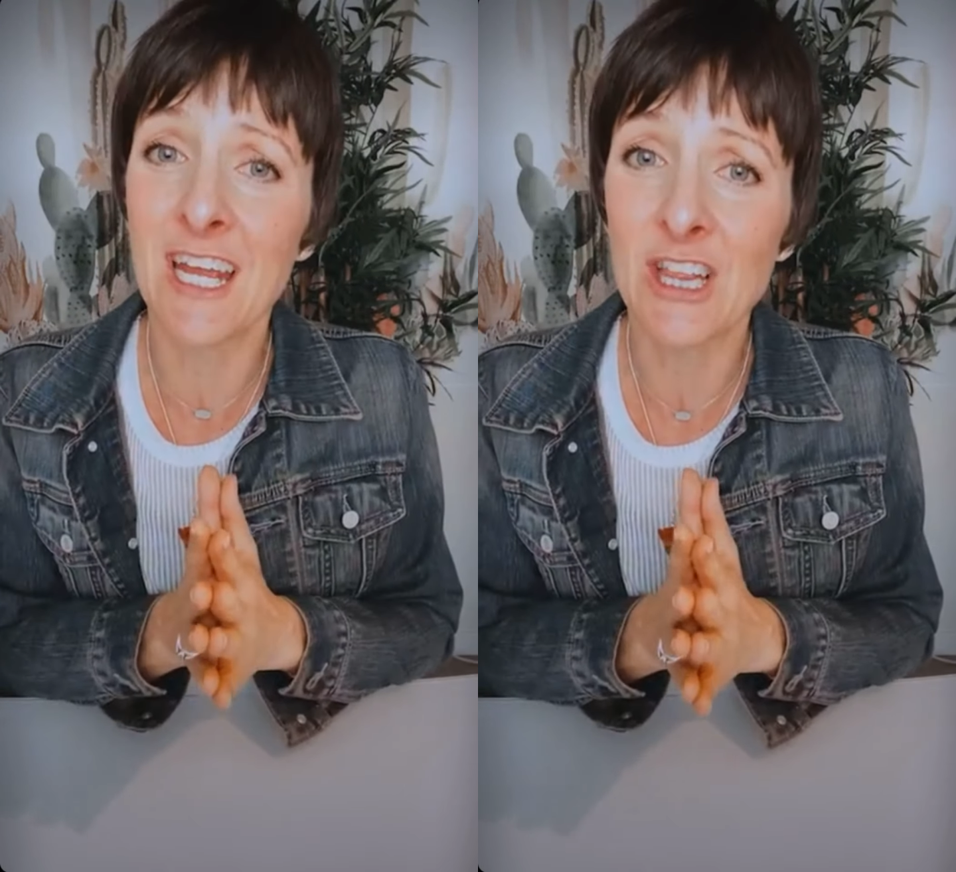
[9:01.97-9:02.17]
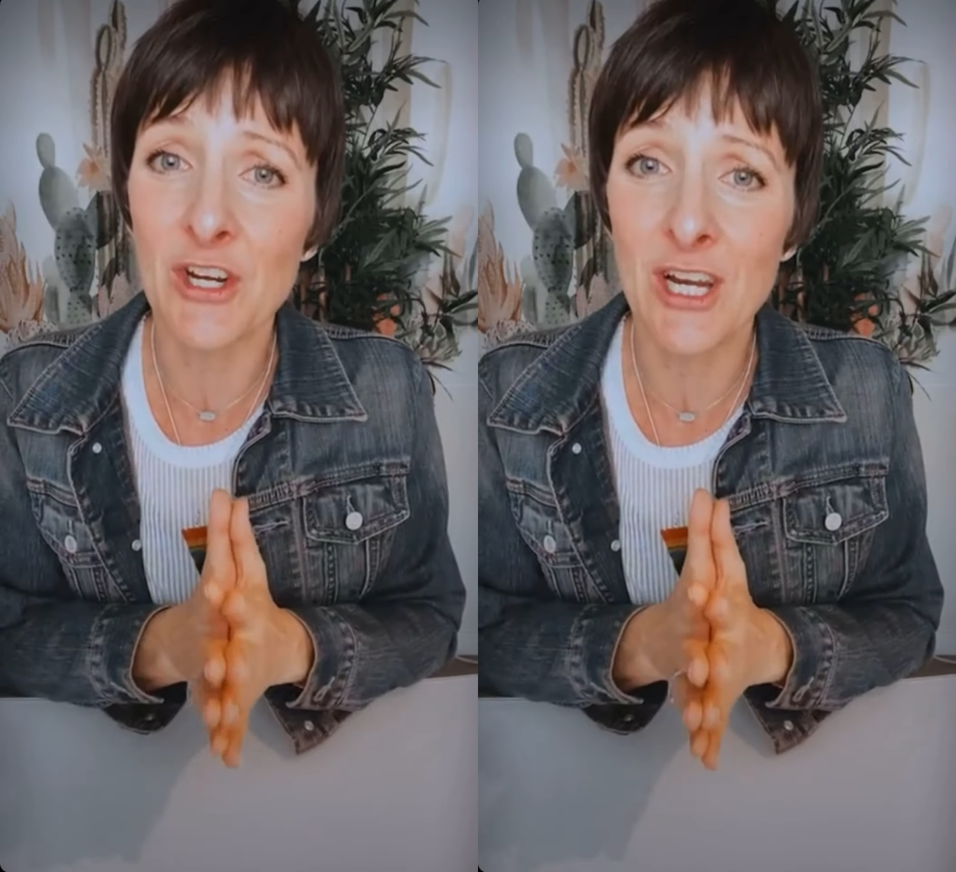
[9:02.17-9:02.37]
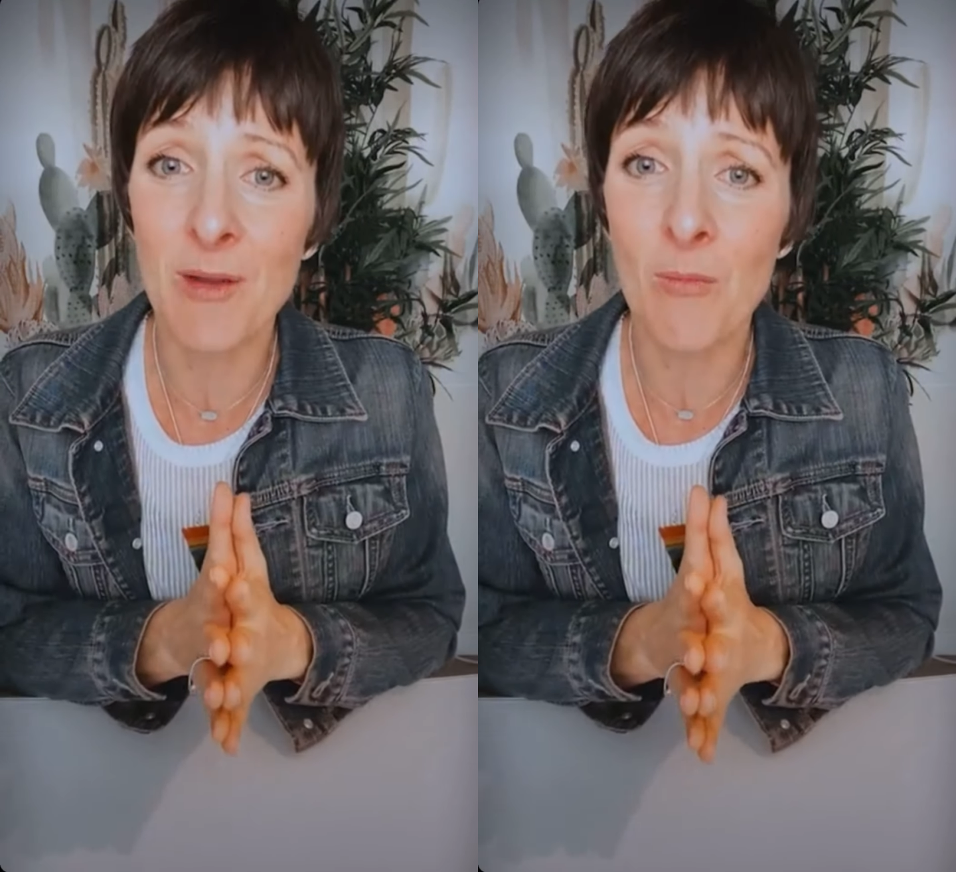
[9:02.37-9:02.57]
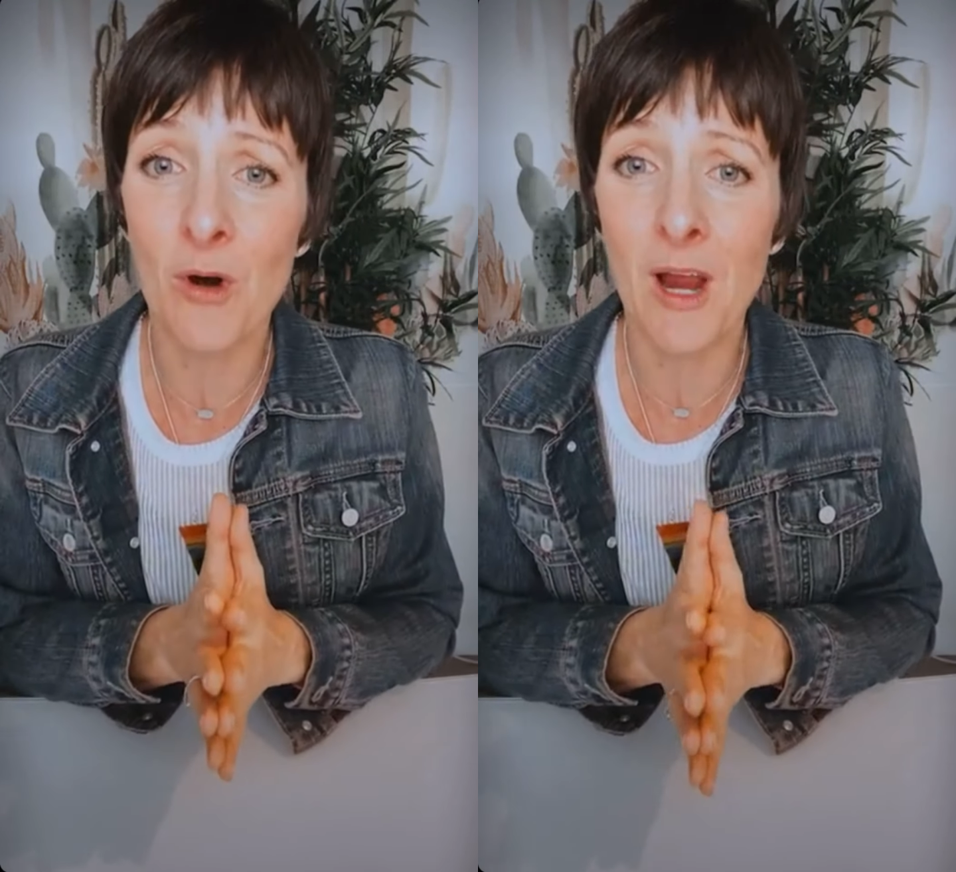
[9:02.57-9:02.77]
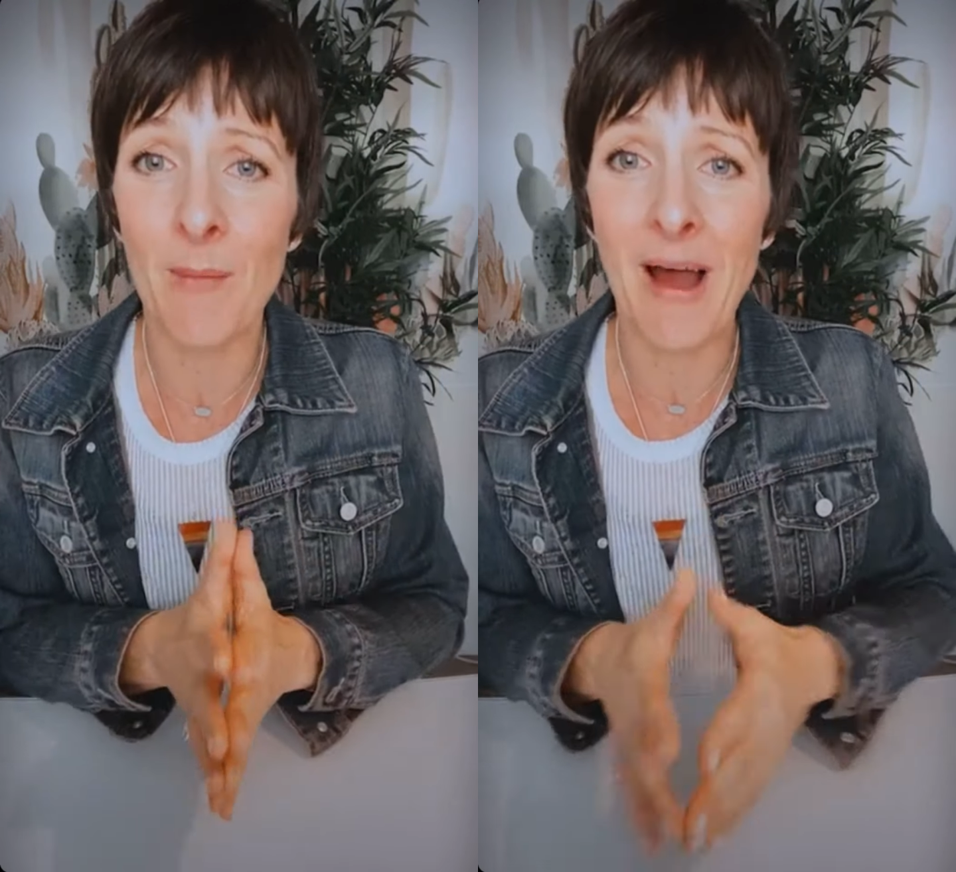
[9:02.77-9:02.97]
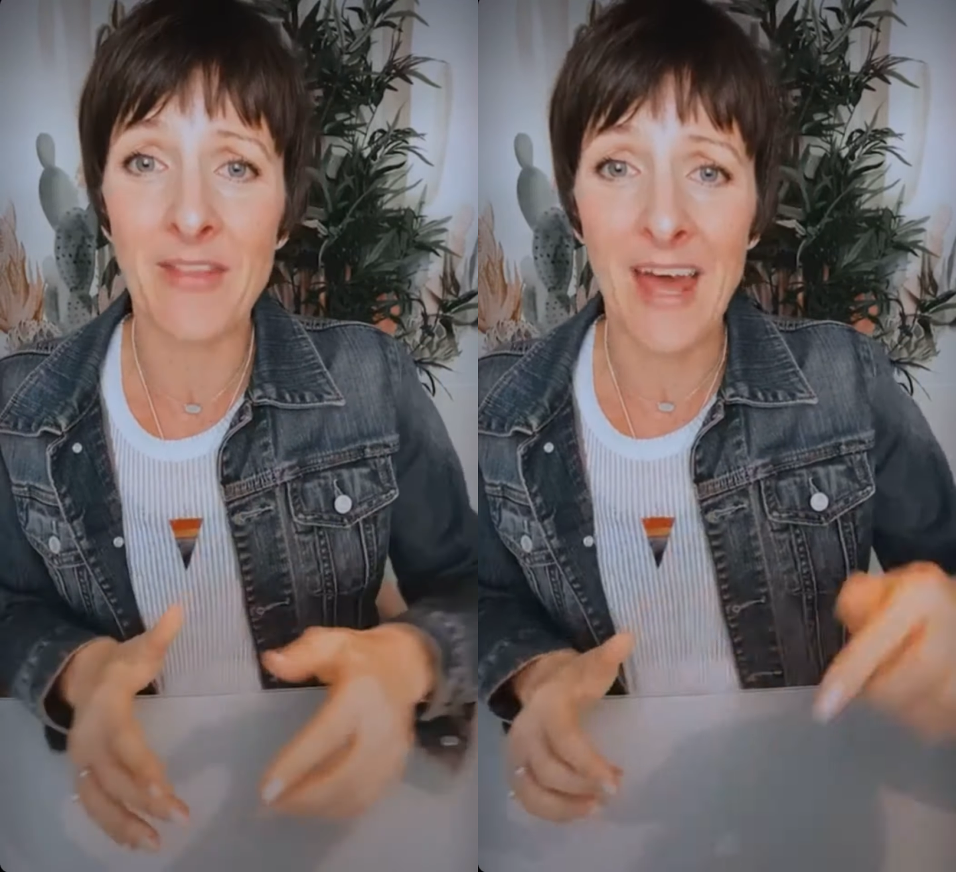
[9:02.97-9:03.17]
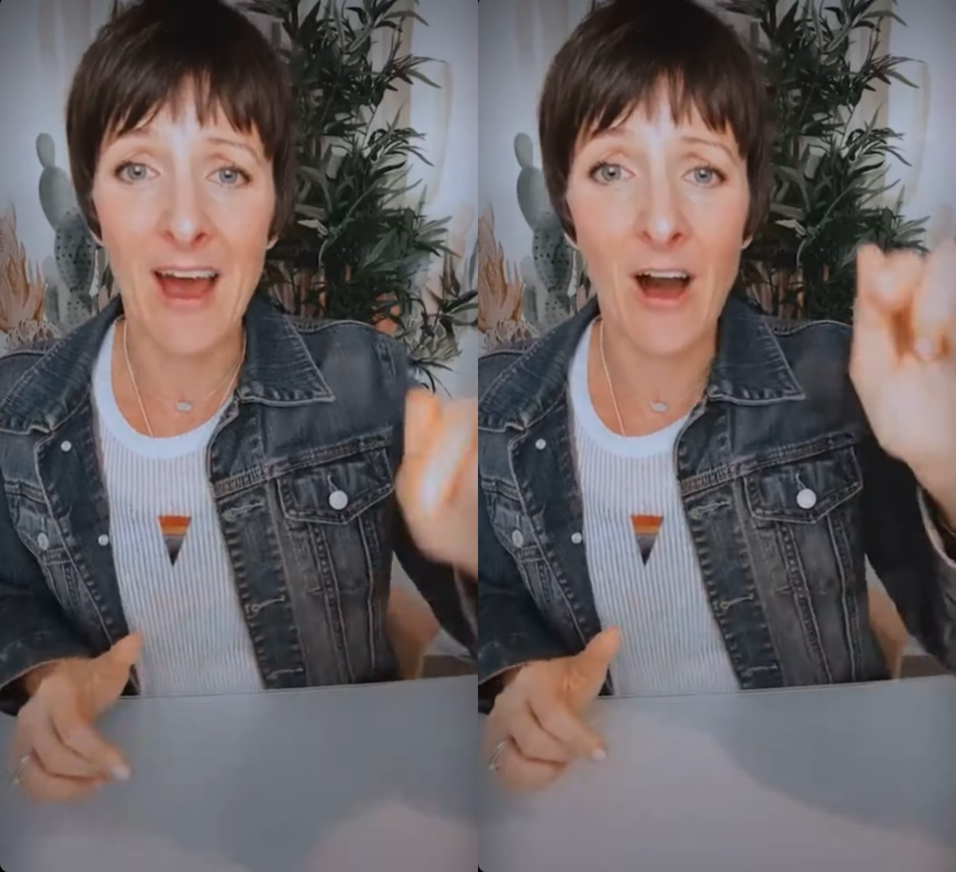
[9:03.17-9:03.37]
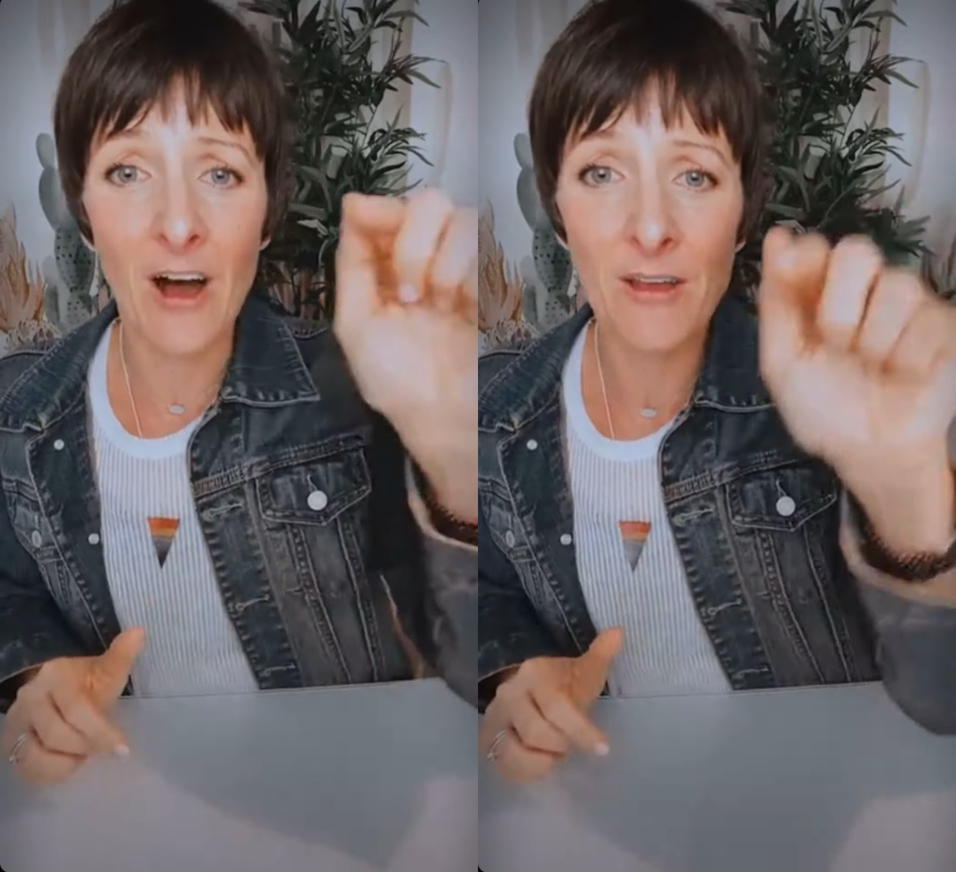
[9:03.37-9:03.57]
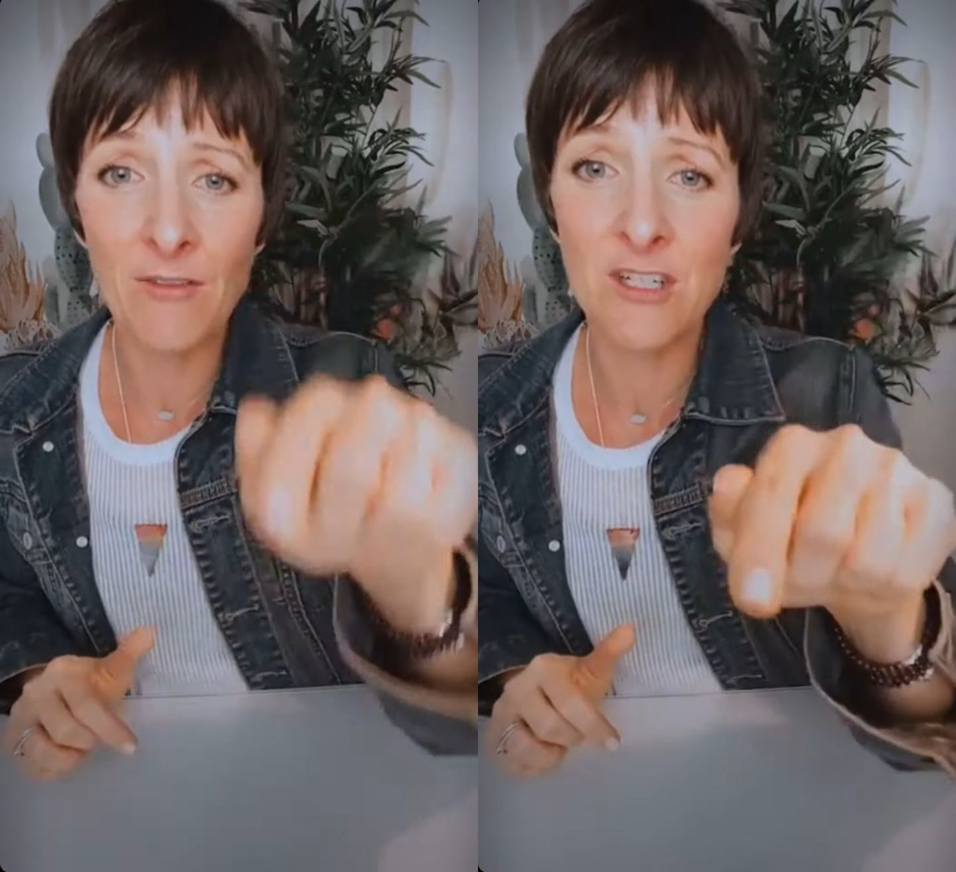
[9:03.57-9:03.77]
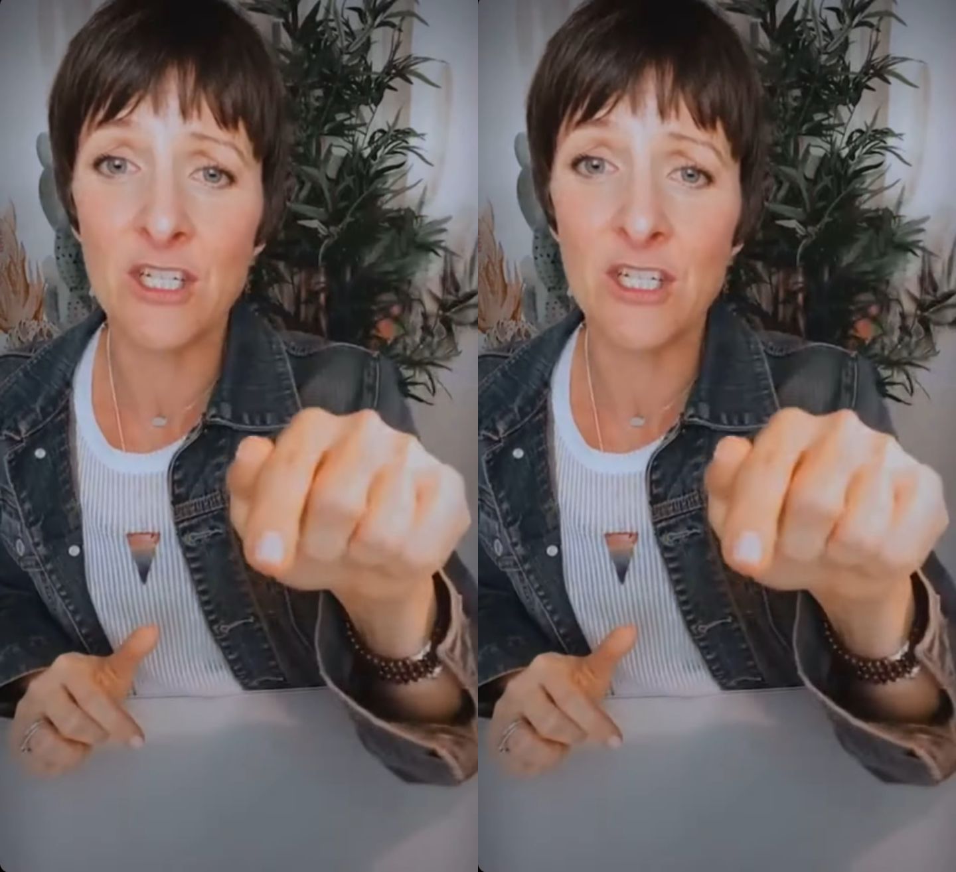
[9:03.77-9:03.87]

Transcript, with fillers: in learning more about that, all you have to